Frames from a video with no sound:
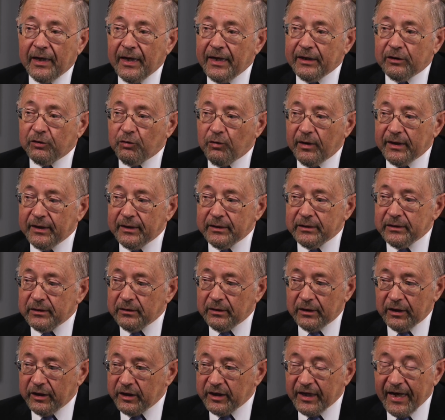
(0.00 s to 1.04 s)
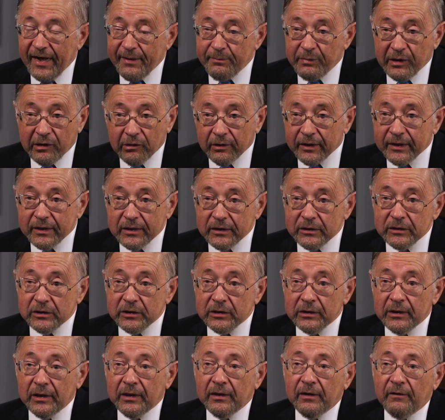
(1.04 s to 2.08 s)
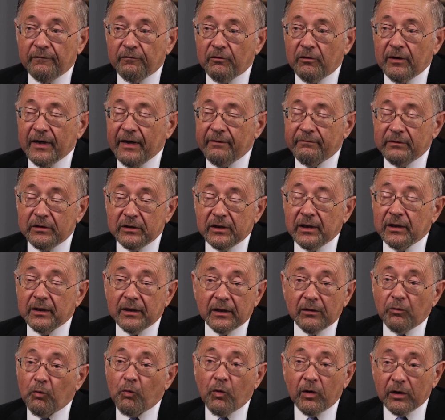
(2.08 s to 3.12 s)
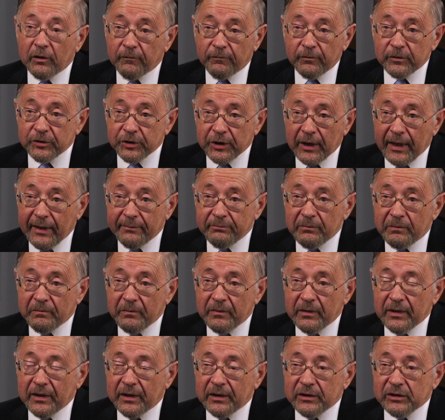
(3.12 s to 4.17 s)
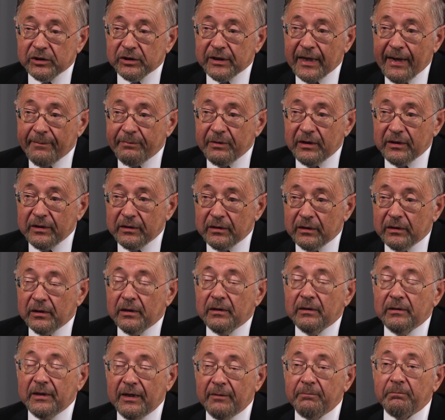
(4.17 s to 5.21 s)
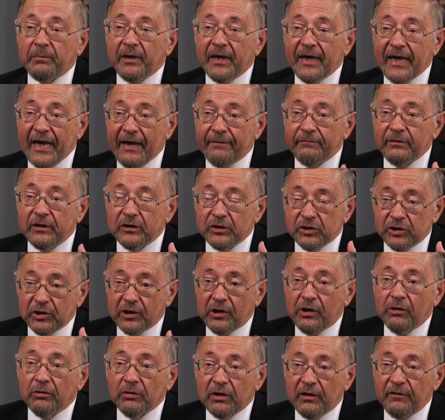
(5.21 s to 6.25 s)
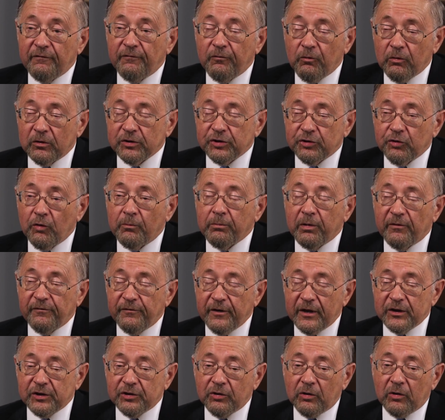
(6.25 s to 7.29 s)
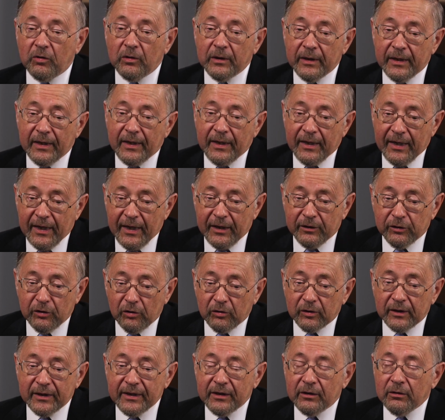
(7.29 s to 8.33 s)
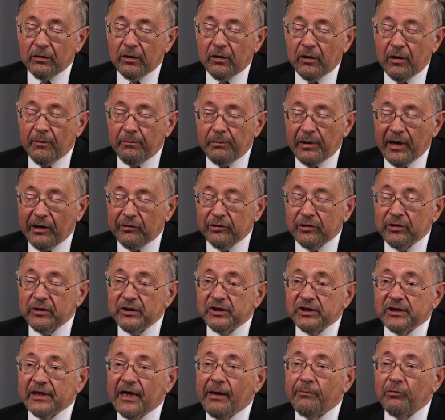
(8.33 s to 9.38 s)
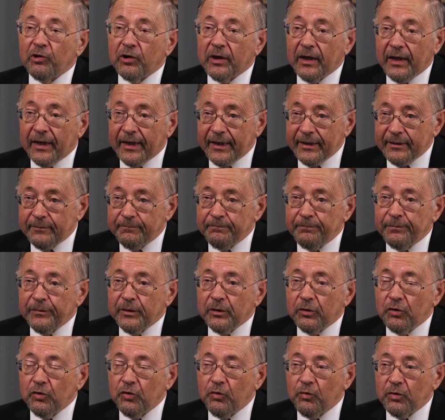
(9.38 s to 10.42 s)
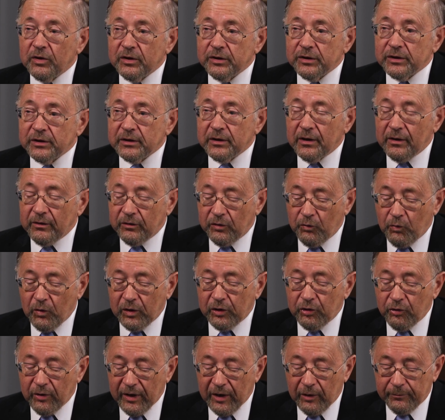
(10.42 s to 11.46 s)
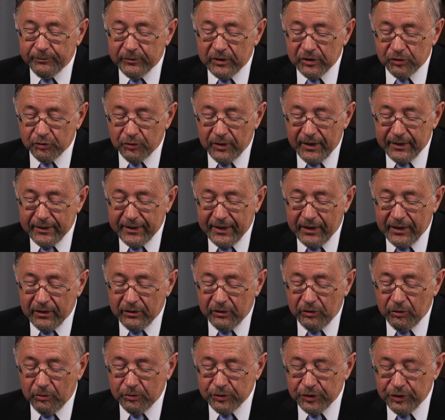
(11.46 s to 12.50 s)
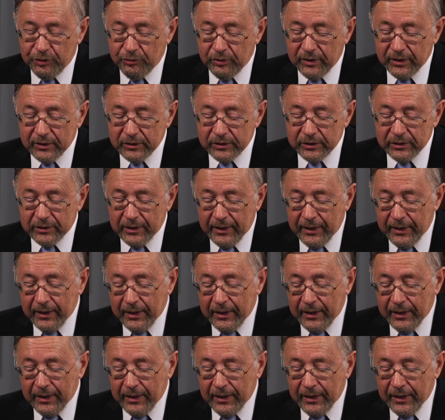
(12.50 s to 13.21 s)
I credit the Liberians for having done a wonderful job stopping it by having a security force so professional, and their leader, Brownie Samukai, who was the one who helped to train those units.